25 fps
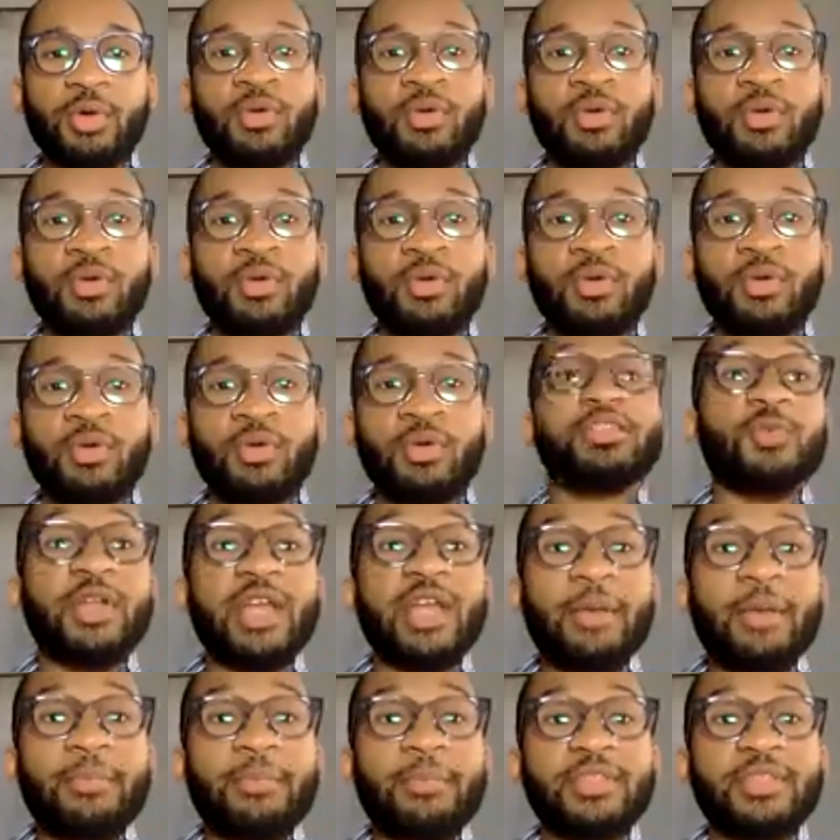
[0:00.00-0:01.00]
but rather this is
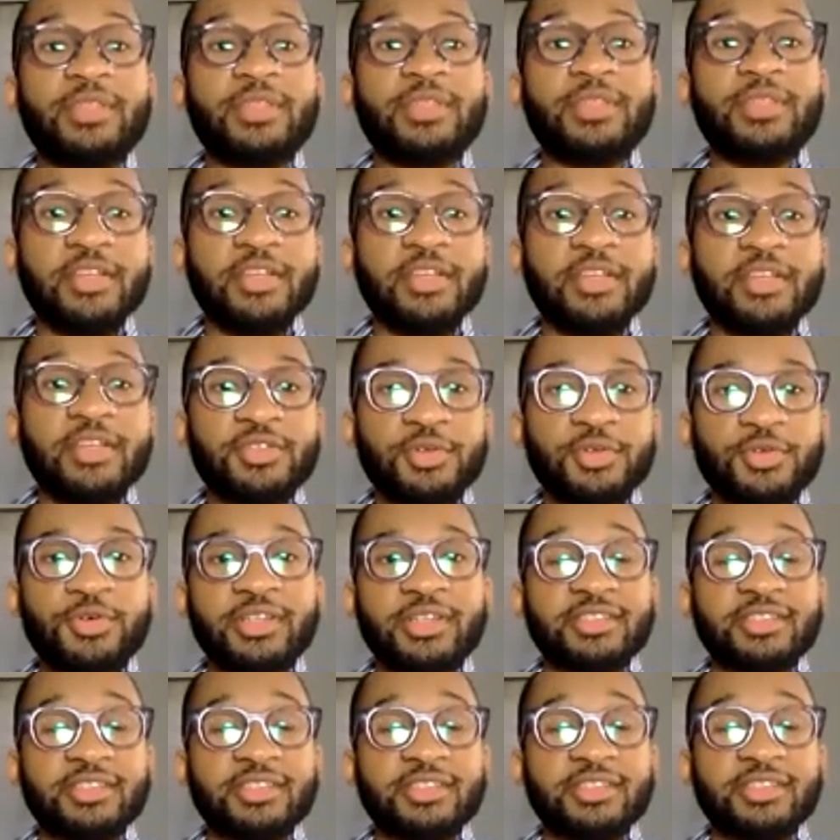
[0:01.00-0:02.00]
what happens in my
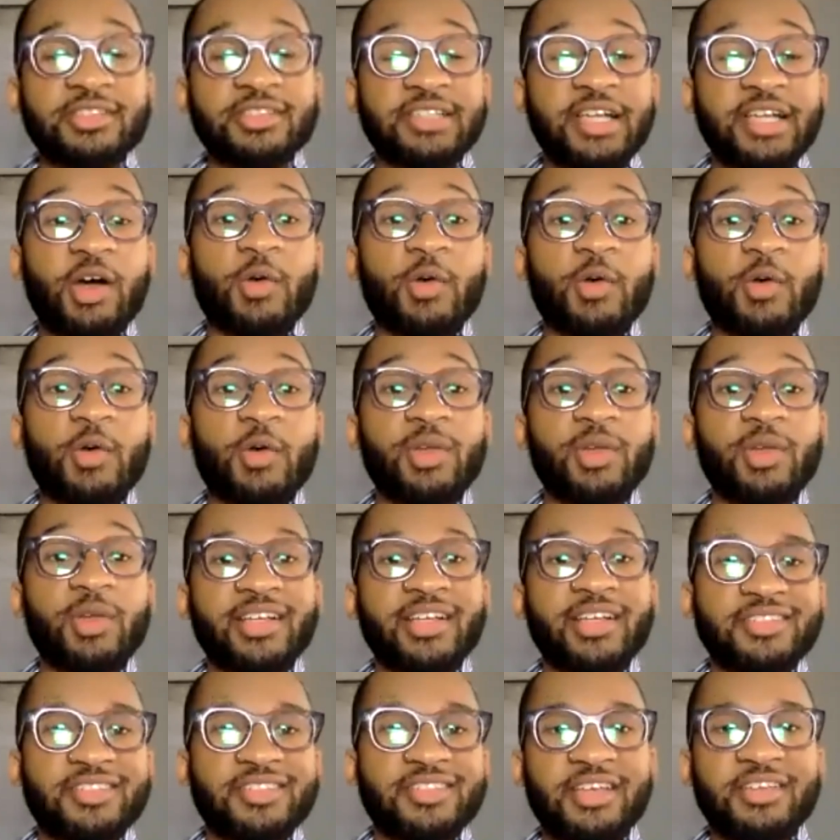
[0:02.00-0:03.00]
school and this is how I would like it to
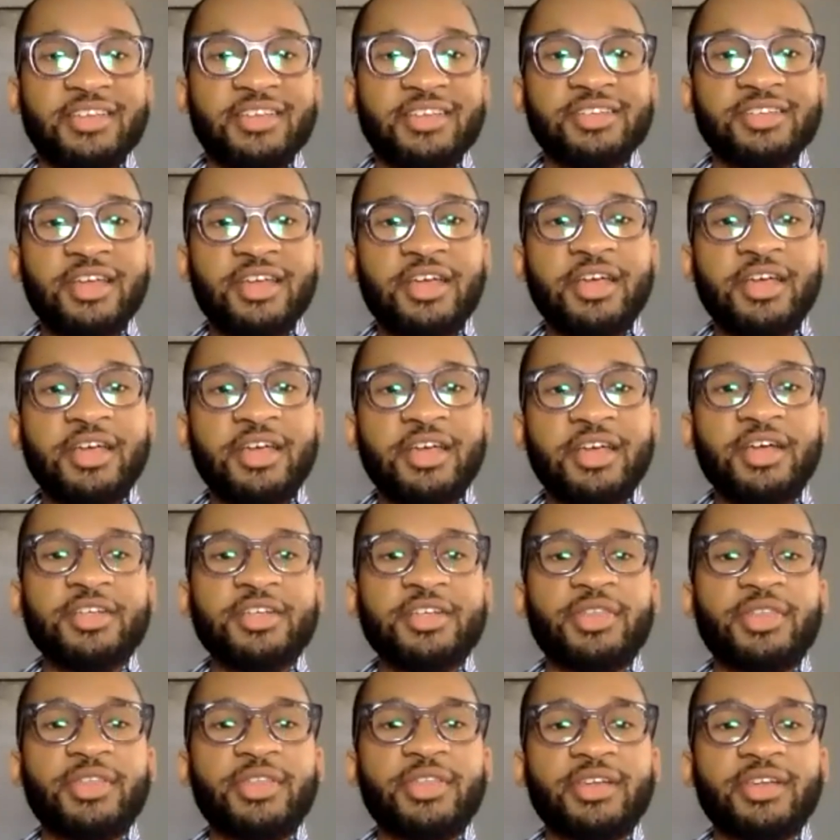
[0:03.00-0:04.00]
change.
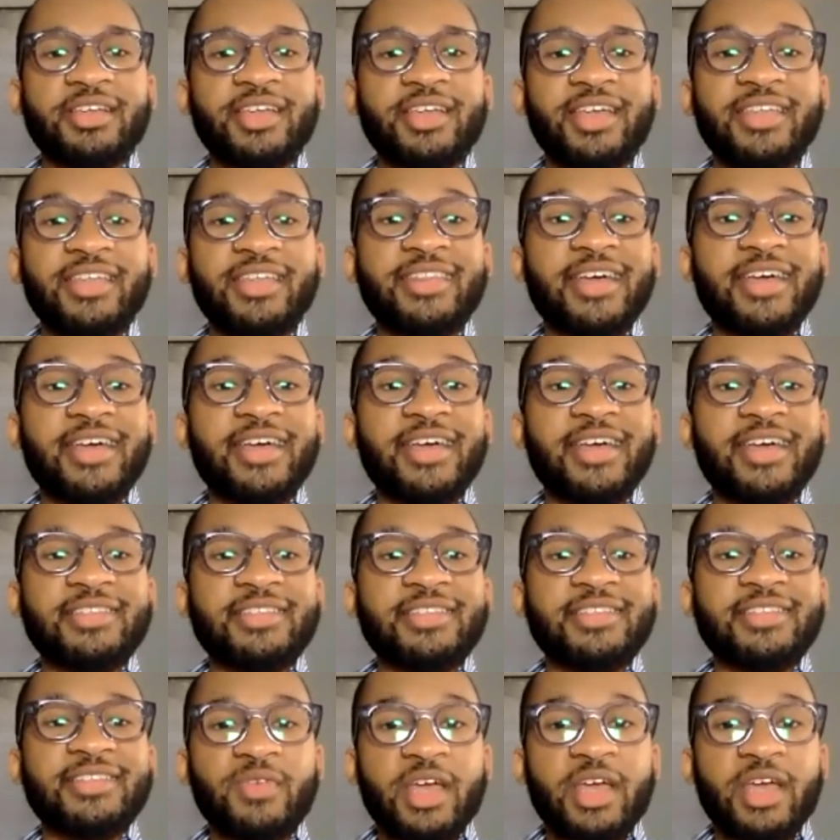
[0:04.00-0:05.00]
So I think in that
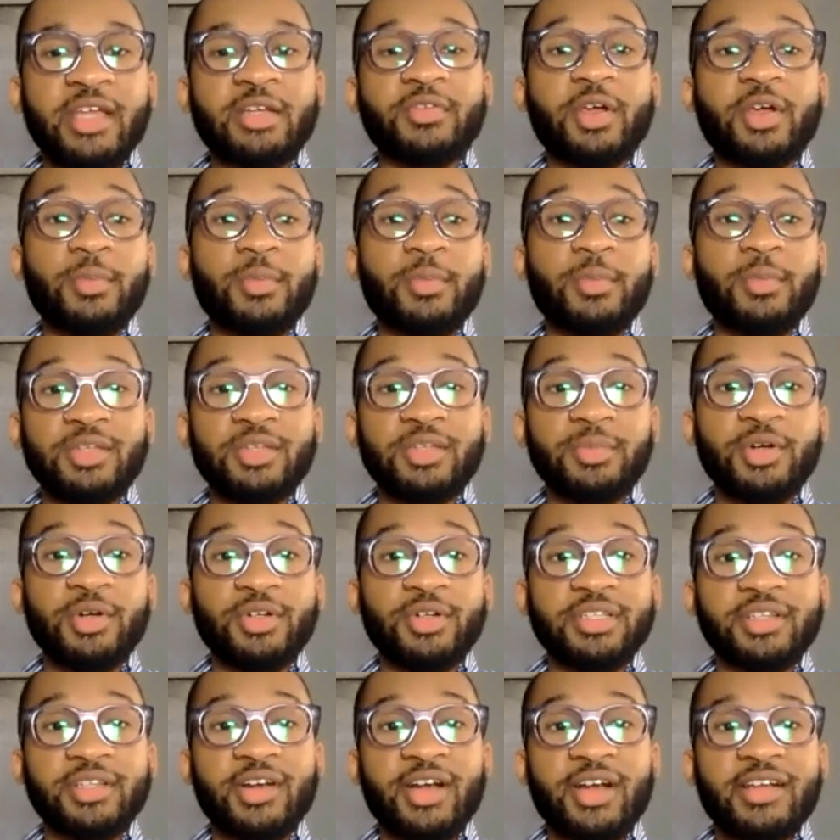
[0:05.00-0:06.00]
same vein of community
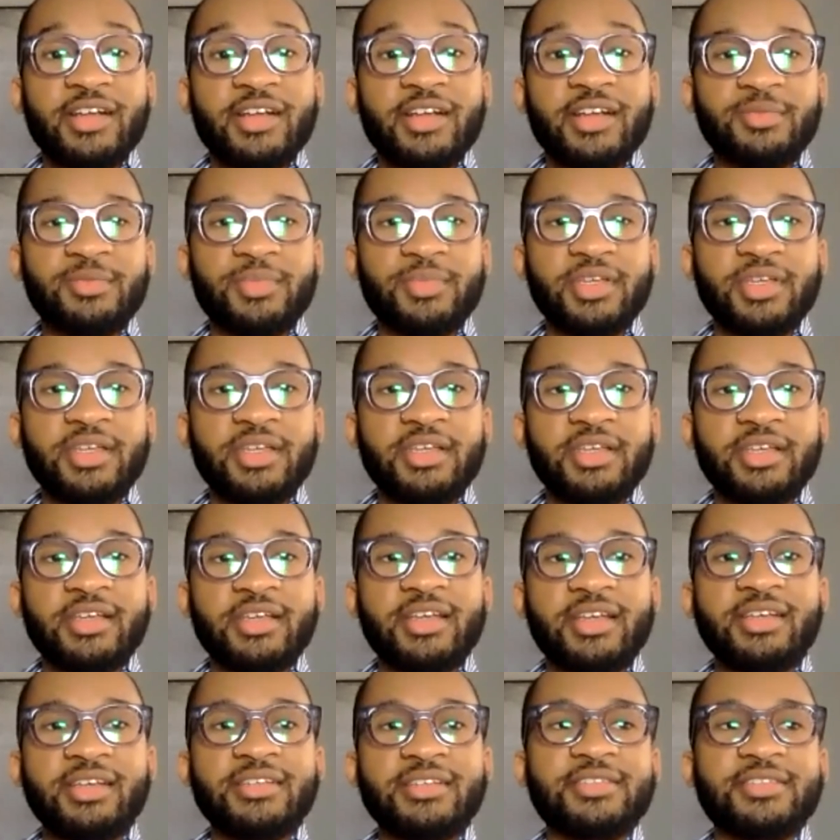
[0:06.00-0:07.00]
building, there has to
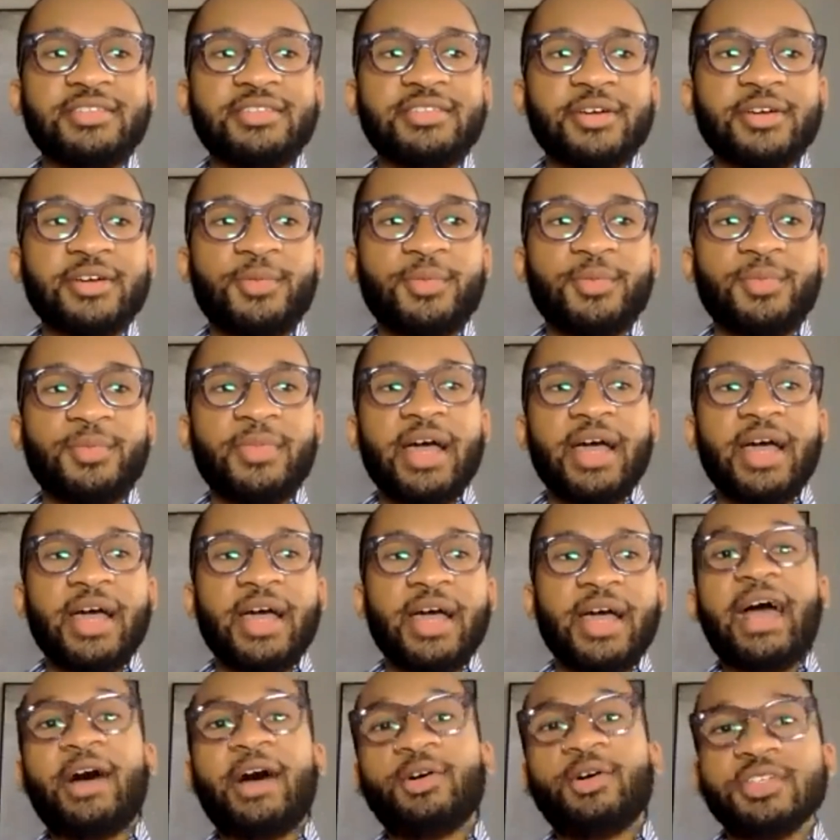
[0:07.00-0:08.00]
be some
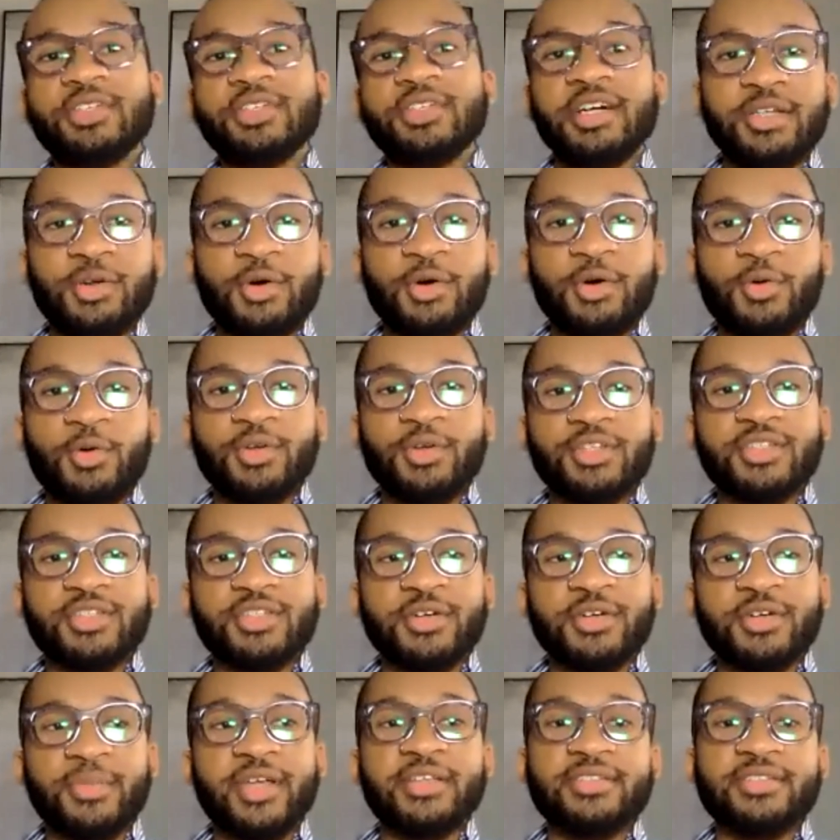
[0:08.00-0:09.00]
outlet or
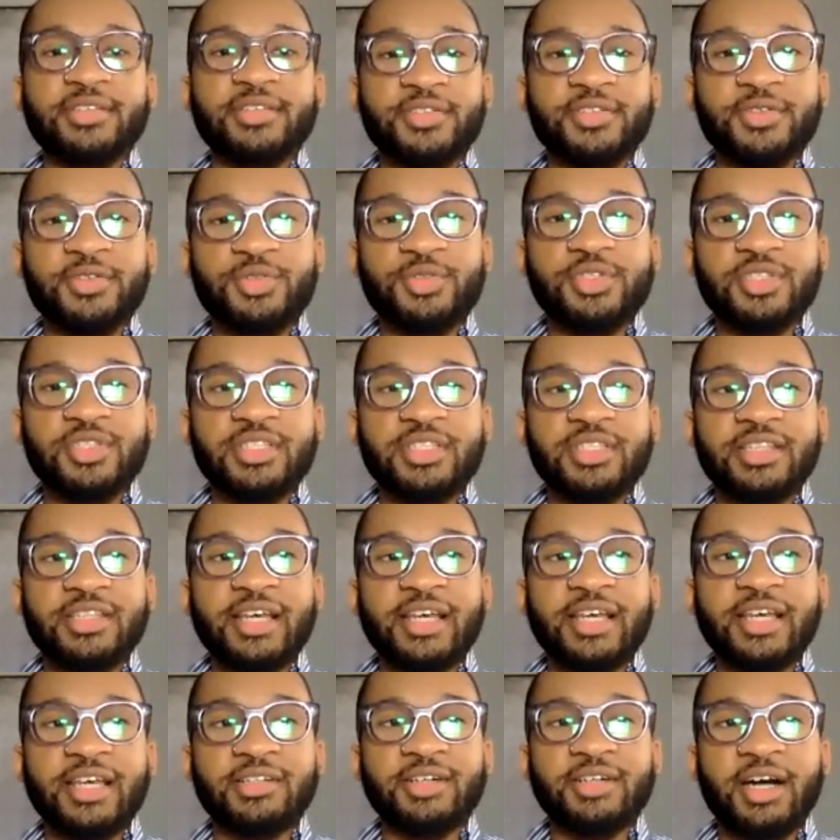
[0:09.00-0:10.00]
some institution
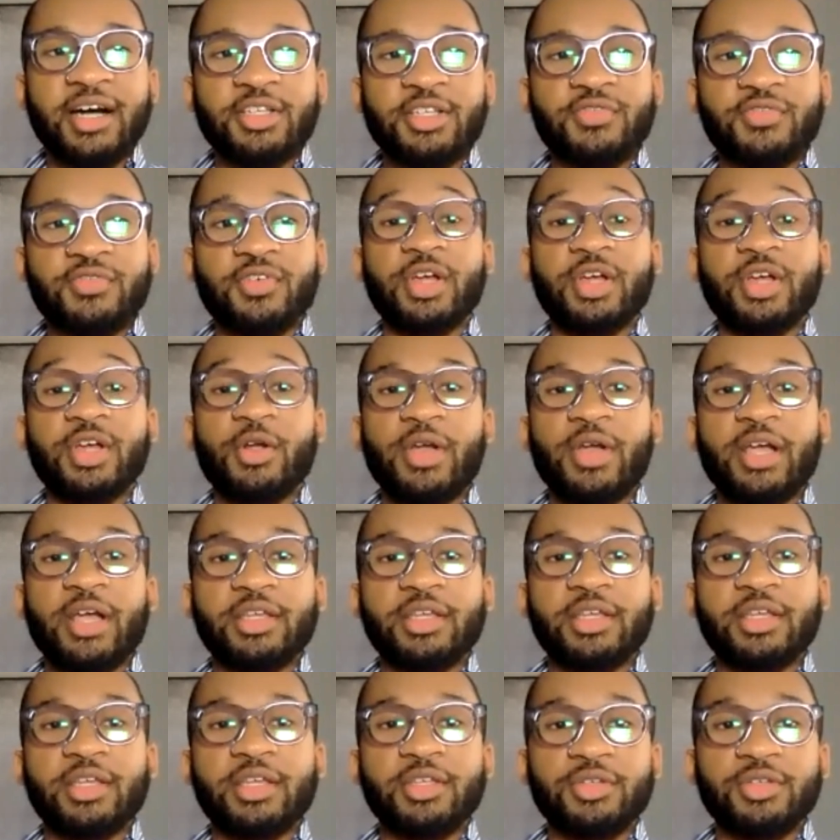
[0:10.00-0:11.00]
that allows for
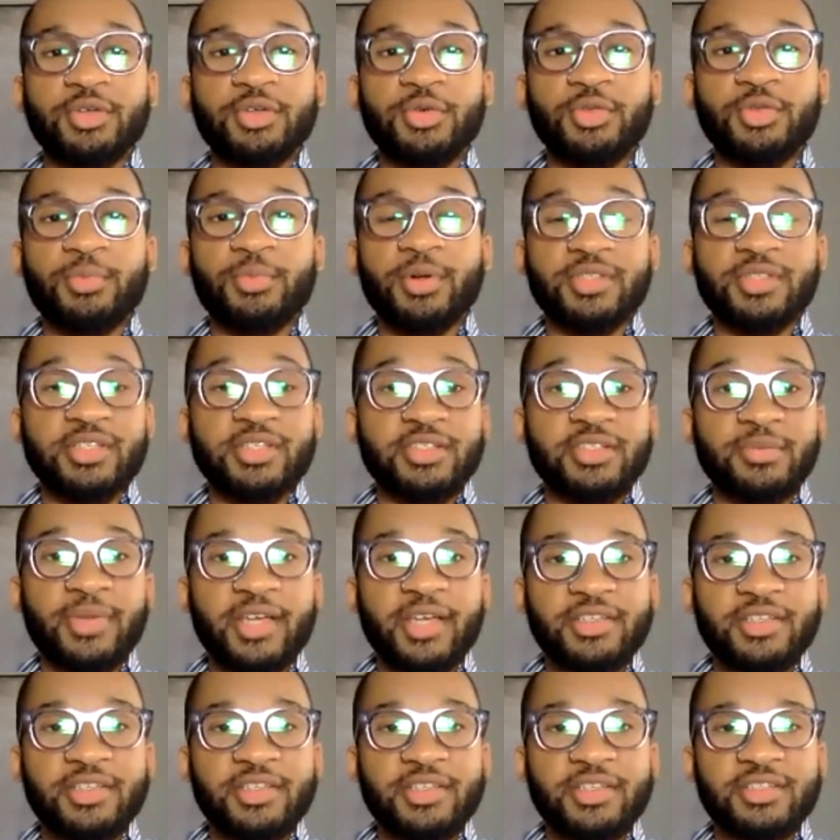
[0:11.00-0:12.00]
direct youth
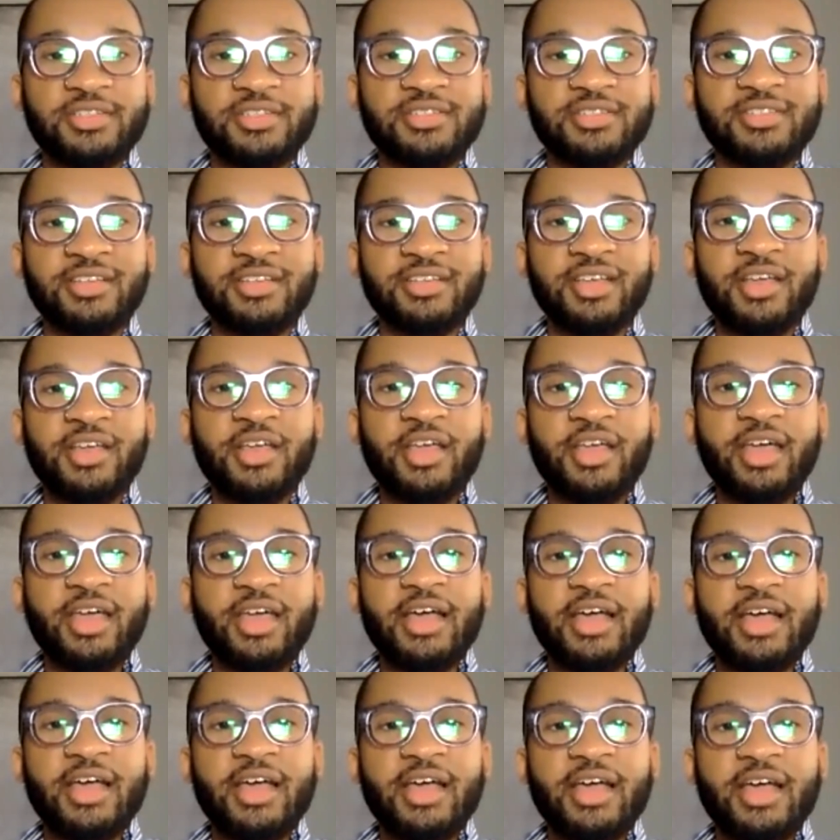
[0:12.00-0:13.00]
participation
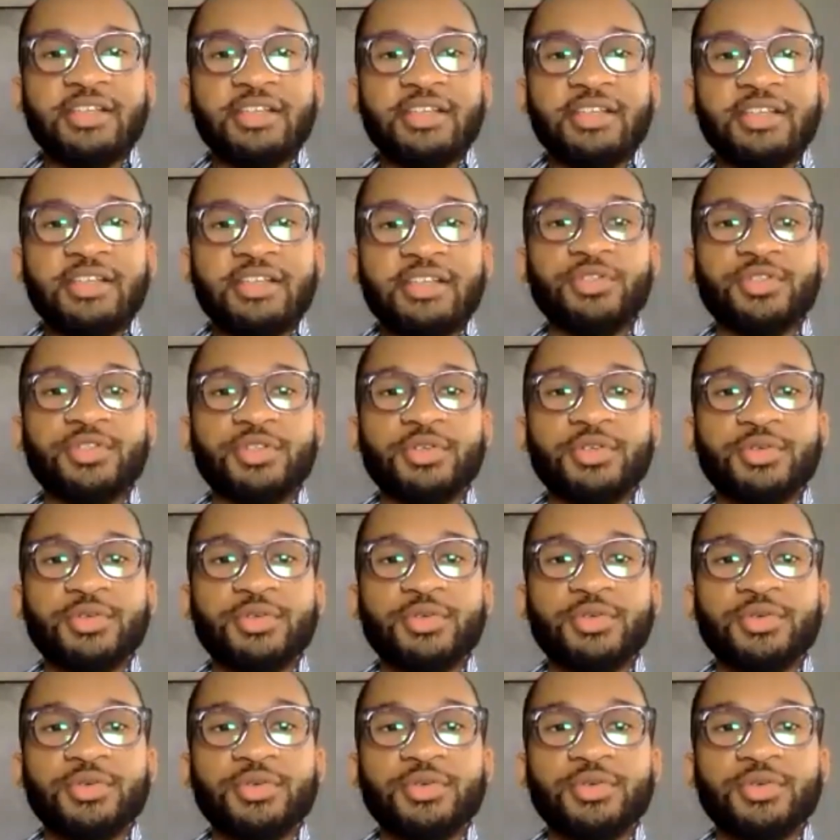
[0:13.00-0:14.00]
as opposed
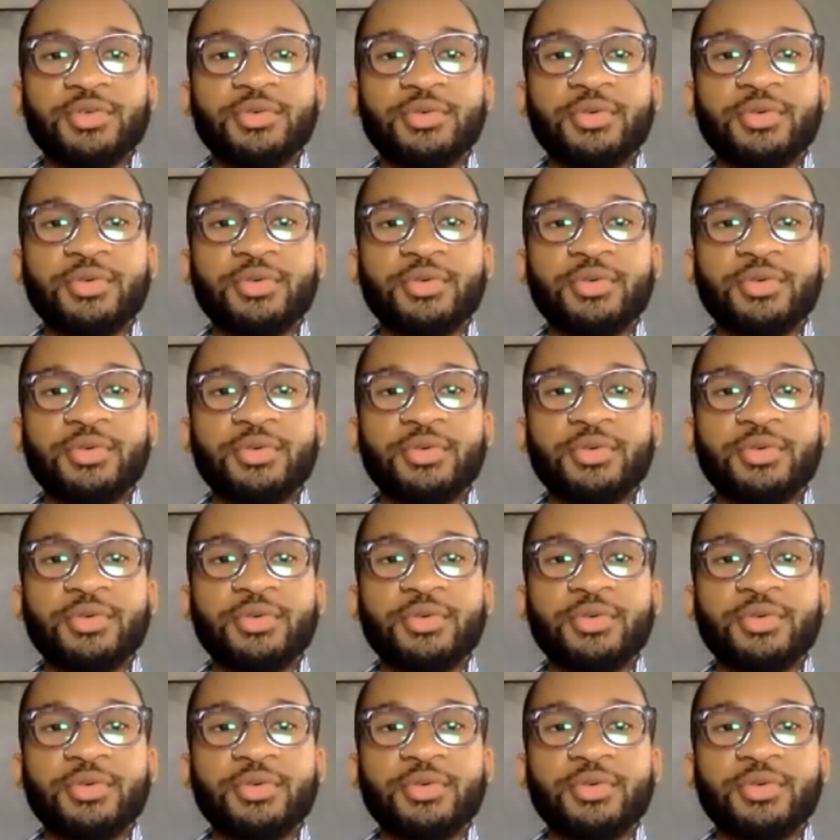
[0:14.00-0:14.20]
to